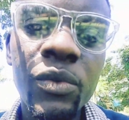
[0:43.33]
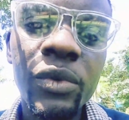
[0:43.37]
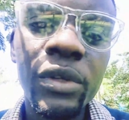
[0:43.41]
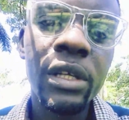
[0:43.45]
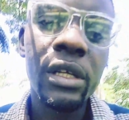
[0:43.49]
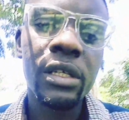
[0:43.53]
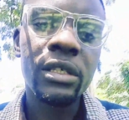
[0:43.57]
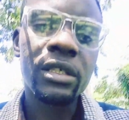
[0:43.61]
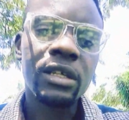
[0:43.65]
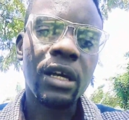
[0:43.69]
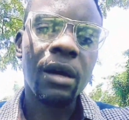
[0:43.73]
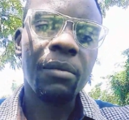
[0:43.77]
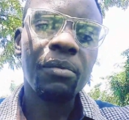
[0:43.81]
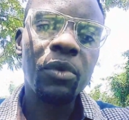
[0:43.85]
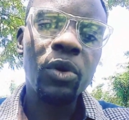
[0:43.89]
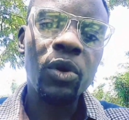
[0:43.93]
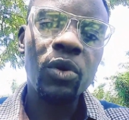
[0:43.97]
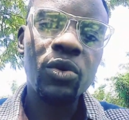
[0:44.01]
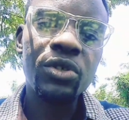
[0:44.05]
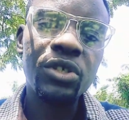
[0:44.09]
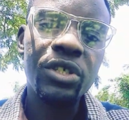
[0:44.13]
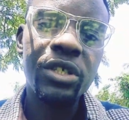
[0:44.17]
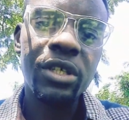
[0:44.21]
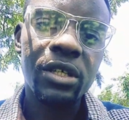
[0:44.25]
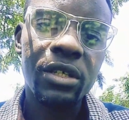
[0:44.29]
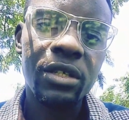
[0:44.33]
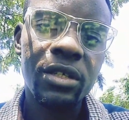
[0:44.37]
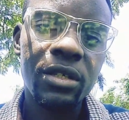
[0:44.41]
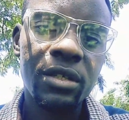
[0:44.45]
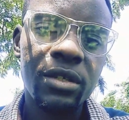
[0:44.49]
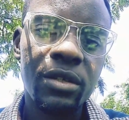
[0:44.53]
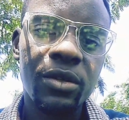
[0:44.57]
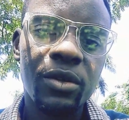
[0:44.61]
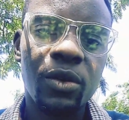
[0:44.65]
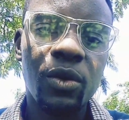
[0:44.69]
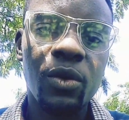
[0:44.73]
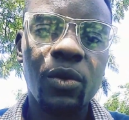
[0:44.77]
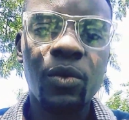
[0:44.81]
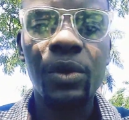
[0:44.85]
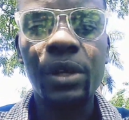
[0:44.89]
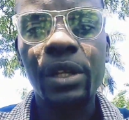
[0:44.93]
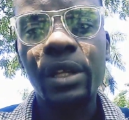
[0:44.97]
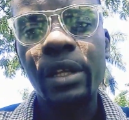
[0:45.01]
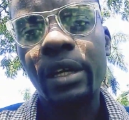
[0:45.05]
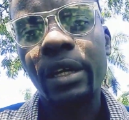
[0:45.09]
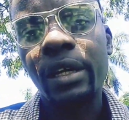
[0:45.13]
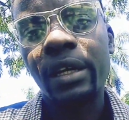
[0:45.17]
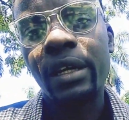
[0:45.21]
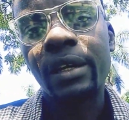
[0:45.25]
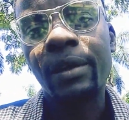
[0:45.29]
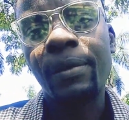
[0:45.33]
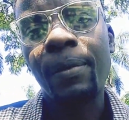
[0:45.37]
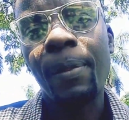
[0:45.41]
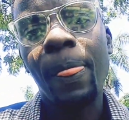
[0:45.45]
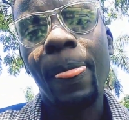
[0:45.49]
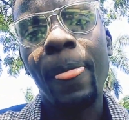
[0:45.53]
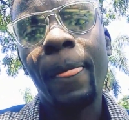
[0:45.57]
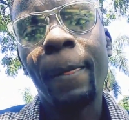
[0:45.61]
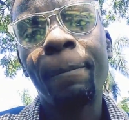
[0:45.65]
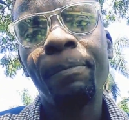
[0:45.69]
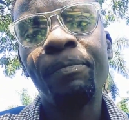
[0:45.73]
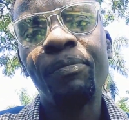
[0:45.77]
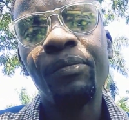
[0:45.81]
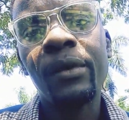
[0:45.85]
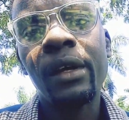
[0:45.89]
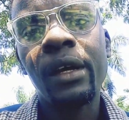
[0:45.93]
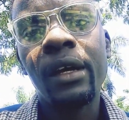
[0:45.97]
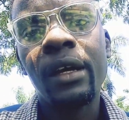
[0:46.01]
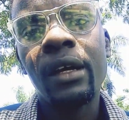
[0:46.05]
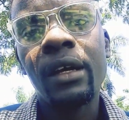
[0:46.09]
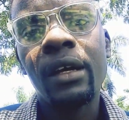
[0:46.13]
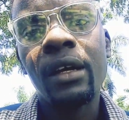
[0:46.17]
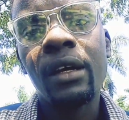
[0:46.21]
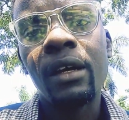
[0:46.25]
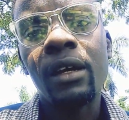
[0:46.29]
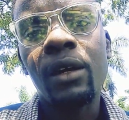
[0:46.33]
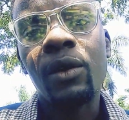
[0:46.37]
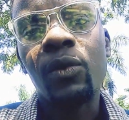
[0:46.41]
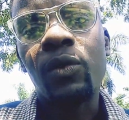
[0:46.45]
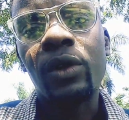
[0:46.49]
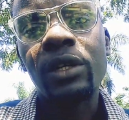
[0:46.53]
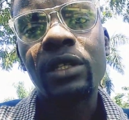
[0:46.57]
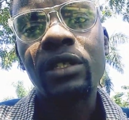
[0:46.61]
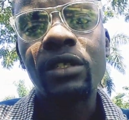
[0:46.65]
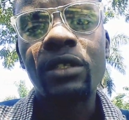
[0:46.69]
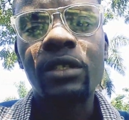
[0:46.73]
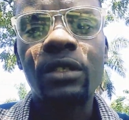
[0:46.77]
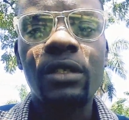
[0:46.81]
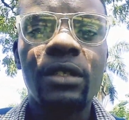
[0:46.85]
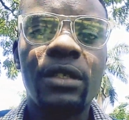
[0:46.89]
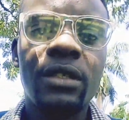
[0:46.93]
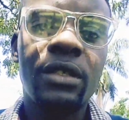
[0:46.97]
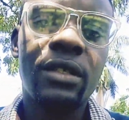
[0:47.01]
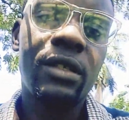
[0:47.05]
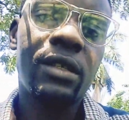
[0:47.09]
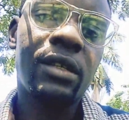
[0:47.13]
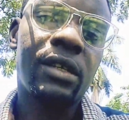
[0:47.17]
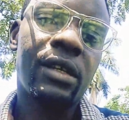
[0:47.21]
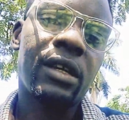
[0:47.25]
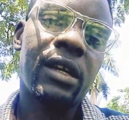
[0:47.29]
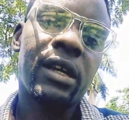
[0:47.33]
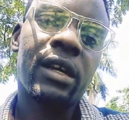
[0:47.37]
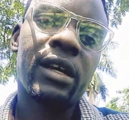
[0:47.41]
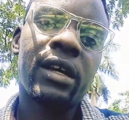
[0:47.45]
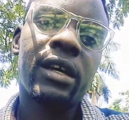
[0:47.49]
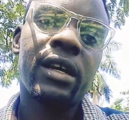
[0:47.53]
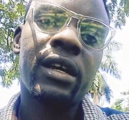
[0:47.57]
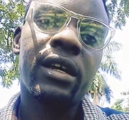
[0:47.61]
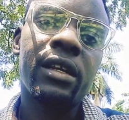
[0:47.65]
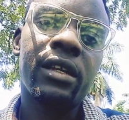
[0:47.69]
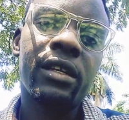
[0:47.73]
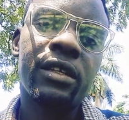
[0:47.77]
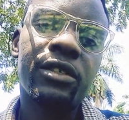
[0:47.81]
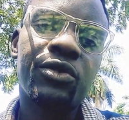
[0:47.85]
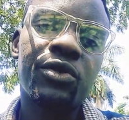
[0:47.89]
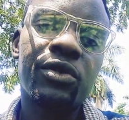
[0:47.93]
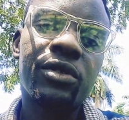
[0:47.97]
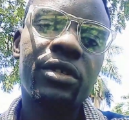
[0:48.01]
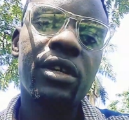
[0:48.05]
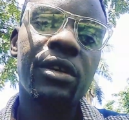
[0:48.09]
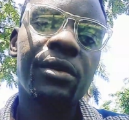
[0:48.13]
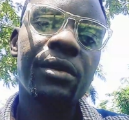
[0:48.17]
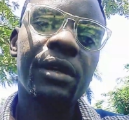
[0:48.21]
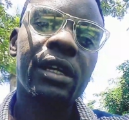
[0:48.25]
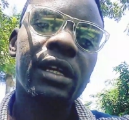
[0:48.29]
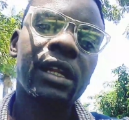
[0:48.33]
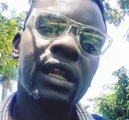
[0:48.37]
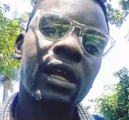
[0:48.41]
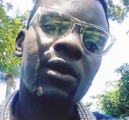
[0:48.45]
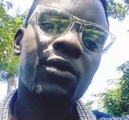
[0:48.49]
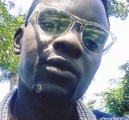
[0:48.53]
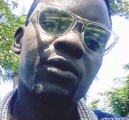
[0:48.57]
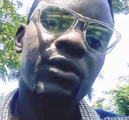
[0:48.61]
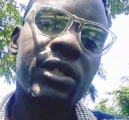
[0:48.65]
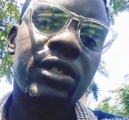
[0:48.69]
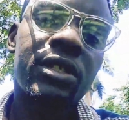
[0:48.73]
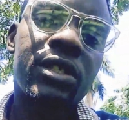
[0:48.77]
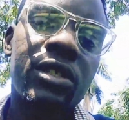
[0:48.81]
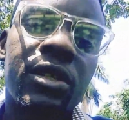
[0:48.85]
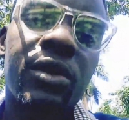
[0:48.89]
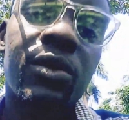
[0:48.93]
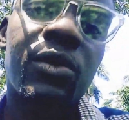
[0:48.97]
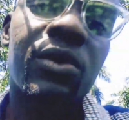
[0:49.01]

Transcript: with a subconscious or with what is in esoteric language